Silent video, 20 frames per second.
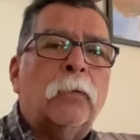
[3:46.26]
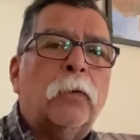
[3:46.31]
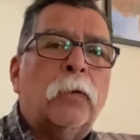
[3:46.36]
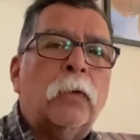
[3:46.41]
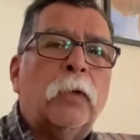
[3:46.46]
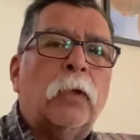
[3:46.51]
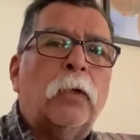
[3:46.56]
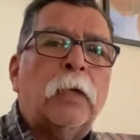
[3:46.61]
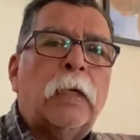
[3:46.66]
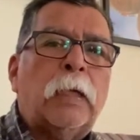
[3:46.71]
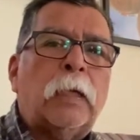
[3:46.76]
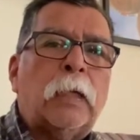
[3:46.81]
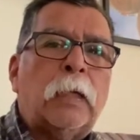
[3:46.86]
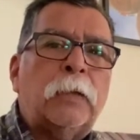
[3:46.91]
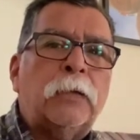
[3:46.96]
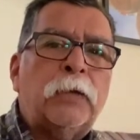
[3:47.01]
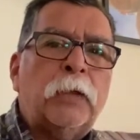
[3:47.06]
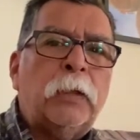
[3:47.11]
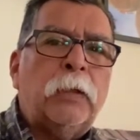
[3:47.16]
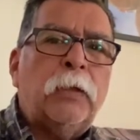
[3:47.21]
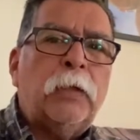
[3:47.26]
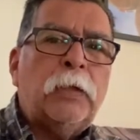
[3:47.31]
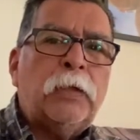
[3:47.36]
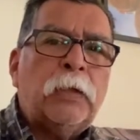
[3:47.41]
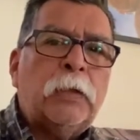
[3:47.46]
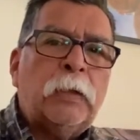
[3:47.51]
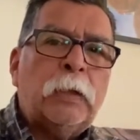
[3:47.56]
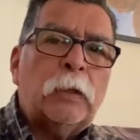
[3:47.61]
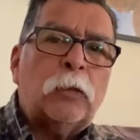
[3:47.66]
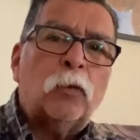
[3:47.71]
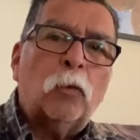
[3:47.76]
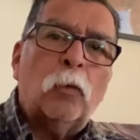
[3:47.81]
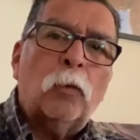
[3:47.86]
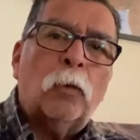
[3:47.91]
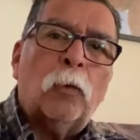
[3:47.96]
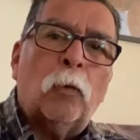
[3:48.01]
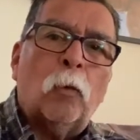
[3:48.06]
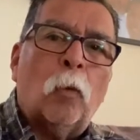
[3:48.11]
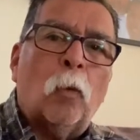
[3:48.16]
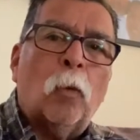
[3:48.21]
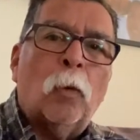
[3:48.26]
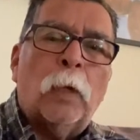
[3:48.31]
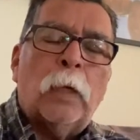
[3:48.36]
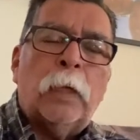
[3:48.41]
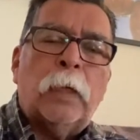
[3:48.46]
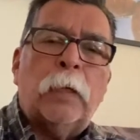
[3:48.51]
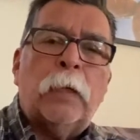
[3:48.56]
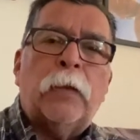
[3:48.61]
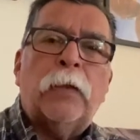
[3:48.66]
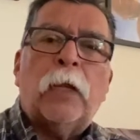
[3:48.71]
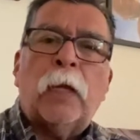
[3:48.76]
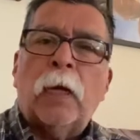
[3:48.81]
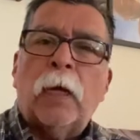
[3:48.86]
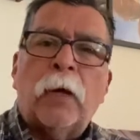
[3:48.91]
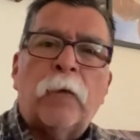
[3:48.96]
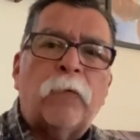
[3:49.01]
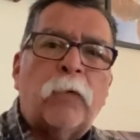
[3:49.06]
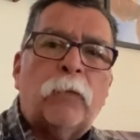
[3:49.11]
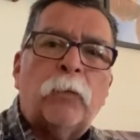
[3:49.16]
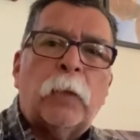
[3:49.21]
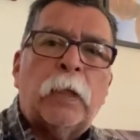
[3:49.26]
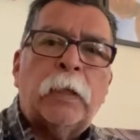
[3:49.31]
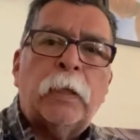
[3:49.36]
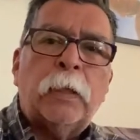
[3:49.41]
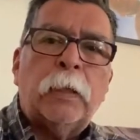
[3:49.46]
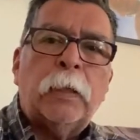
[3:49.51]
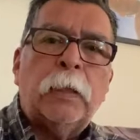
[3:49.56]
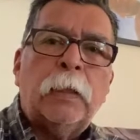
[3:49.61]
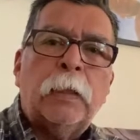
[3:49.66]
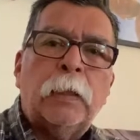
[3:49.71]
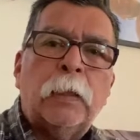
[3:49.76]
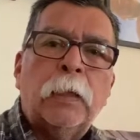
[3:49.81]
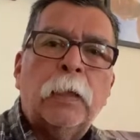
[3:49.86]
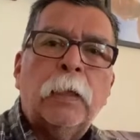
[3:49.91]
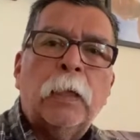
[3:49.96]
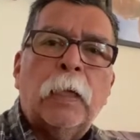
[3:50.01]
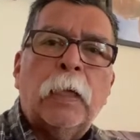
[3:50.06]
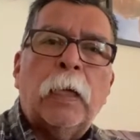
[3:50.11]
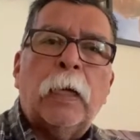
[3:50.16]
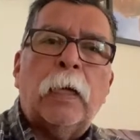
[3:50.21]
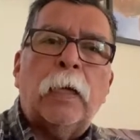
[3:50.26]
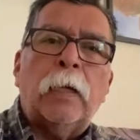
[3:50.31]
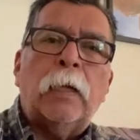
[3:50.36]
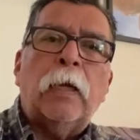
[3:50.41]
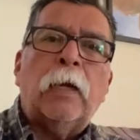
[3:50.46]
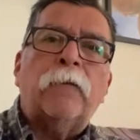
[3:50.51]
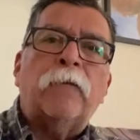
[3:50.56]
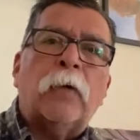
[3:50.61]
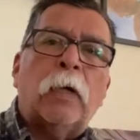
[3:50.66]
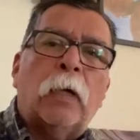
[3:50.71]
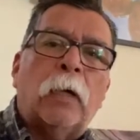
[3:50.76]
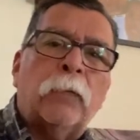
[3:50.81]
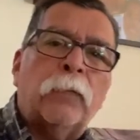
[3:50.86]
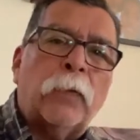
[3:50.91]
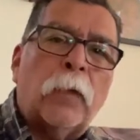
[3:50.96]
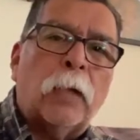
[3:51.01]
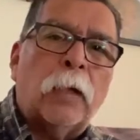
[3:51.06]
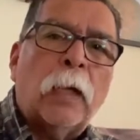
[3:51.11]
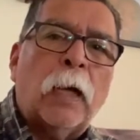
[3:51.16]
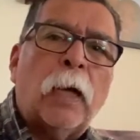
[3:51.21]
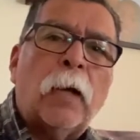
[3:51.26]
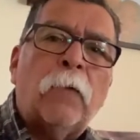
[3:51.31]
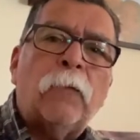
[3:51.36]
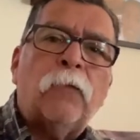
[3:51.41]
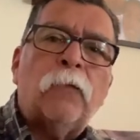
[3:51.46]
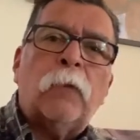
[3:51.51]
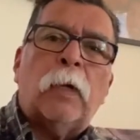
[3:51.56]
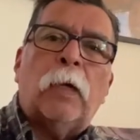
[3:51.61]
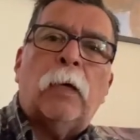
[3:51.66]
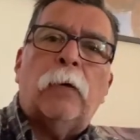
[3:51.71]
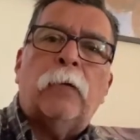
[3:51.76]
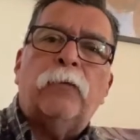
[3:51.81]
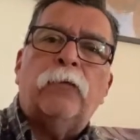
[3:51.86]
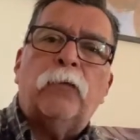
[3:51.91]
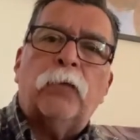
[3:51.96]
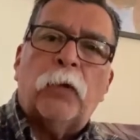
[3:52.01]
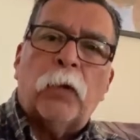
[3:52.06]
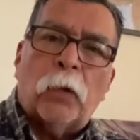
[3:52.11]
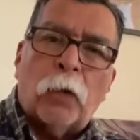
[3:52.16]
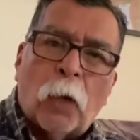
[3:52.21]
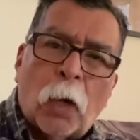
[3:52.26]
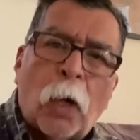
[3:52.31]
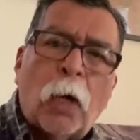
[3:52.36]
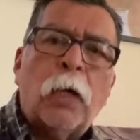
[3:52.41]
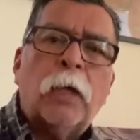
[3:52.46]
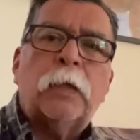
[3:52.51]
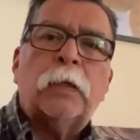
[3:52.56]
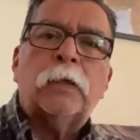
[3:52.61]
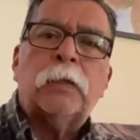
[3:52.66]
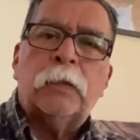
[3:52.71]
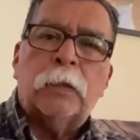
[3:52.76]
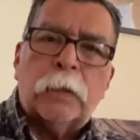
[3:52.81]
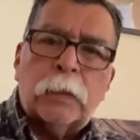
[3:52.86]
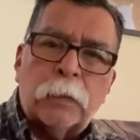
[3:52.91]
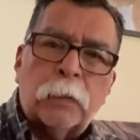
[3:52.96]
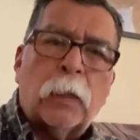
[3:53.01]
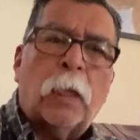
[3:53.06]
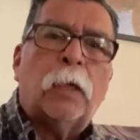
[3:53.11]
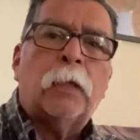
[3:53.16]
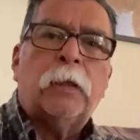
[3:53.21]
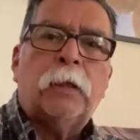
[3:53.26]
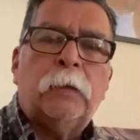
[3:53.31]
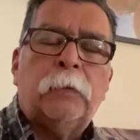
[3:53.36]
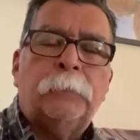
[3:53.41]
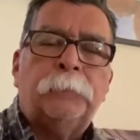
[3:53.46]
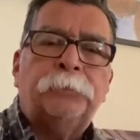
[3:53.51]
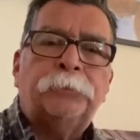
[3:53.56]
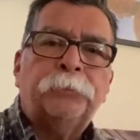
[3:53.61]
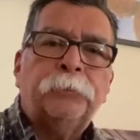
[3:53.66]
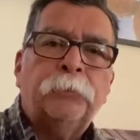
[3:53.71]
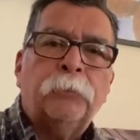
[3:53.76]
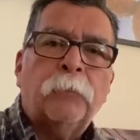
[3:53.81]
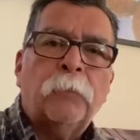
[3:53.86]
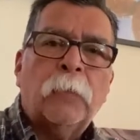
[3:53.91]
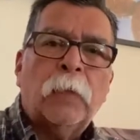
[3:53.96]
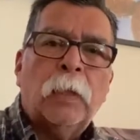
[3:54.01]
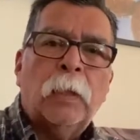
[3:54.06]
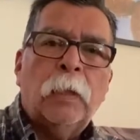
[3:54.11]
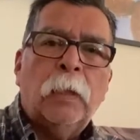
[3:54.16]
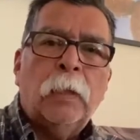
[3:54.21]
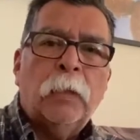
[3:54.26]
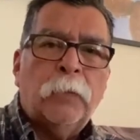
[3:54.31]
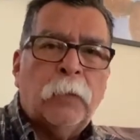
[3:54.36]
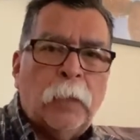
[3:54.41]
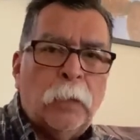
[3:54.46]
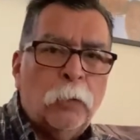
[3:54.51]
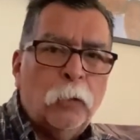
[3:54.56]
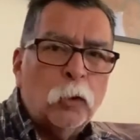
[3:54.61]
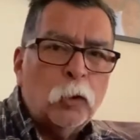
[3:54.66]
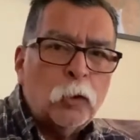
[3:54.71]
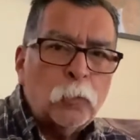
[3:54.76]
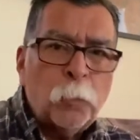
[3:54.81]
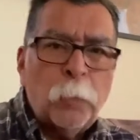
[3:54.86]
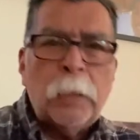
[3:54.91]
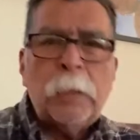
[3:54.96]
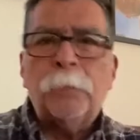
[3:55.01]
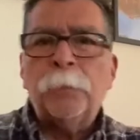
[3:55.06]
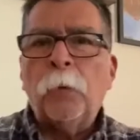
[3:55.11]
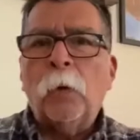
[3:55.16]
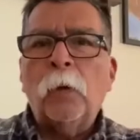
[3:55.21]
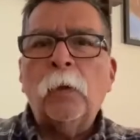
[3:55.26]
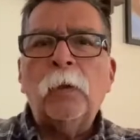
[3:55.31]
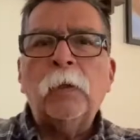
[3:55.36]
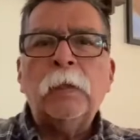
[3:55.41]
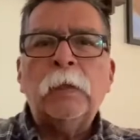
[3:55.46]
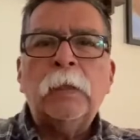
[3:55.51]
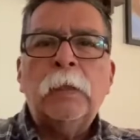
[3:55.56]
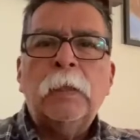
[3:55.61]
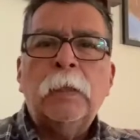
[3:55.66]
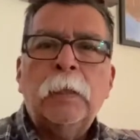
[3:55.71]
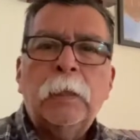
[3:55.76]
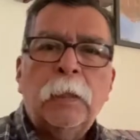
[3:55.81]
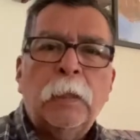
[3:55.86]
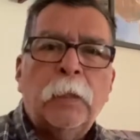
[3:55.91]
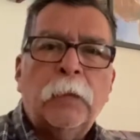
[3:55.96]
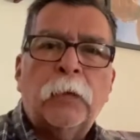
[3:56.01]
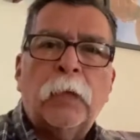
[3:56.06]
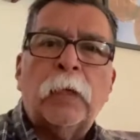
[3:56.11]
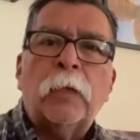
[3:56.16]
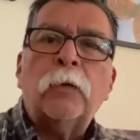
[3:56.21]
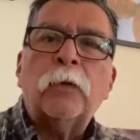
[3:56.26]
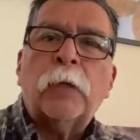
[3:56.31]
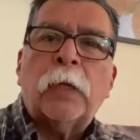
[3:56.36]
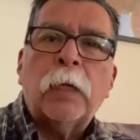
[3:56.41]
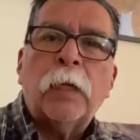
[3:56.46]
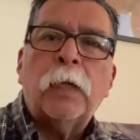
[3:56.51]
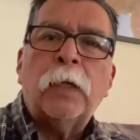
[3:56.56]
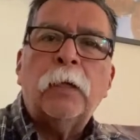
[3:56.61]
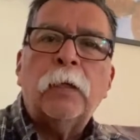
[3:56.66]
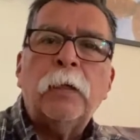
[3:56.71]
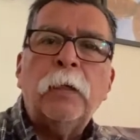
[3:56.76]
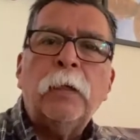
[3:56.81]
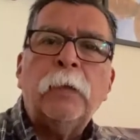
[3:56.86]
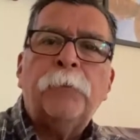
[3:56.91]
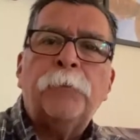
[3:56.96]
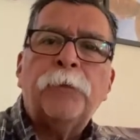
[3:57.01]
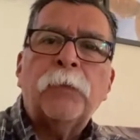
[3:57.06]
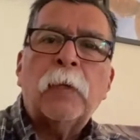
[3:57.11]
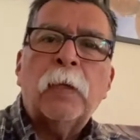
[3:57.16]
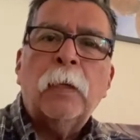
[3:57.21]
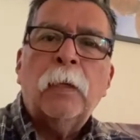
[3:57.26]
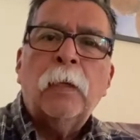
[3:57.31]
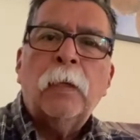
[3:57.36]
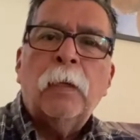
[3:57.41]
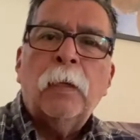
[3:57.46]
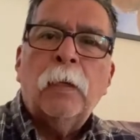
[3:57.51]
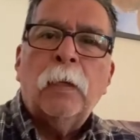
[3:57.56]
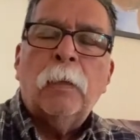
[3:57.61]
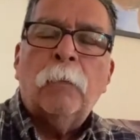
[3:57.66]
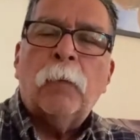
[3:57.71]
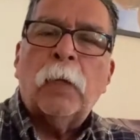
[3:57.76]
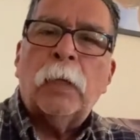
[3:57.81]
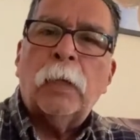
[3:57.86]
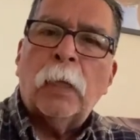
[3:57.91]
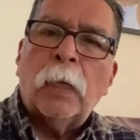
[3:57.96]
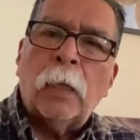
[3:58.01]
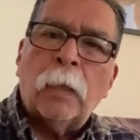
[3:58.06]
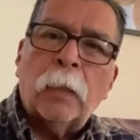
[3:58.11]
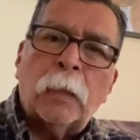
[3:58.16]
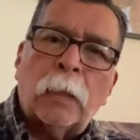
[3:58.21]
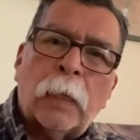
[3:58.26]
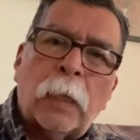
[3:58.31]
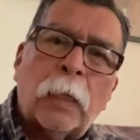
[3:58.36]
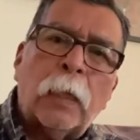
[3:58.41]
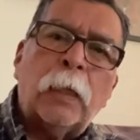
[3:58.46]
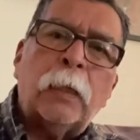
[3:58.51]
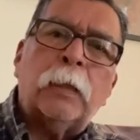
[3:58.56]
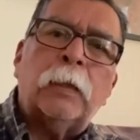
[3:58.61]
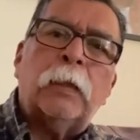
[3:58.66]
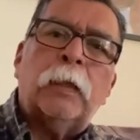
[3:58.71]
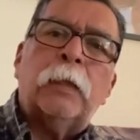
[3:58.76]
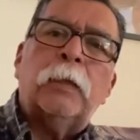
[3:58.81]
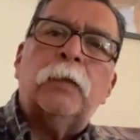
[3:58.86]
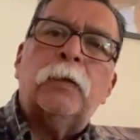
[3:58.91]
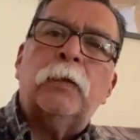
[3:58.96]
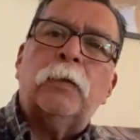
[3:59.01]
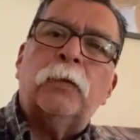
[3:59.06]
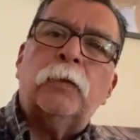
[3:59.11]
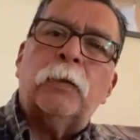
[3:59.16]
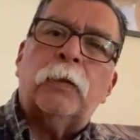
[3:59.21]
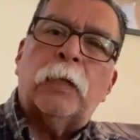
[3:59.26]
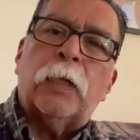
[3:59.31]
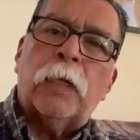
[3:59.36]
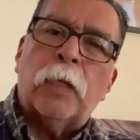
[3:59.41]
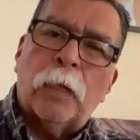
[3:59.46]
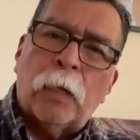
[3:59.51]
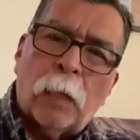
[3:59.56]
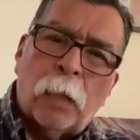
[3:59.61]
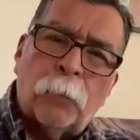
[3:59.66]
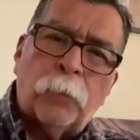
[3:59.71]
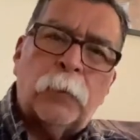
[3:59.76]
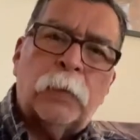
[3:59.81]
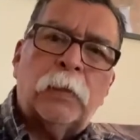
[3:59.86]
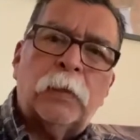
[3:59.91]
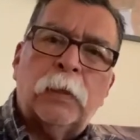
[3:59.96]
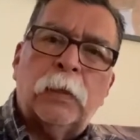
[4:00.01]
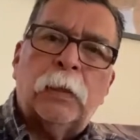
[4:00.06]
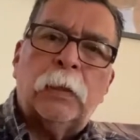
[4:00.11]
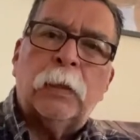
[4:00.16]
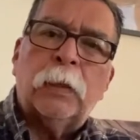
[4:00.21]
The only consideration is in the love of money, in the love of their heart desire. They use people. They don't care. But God is the opposite.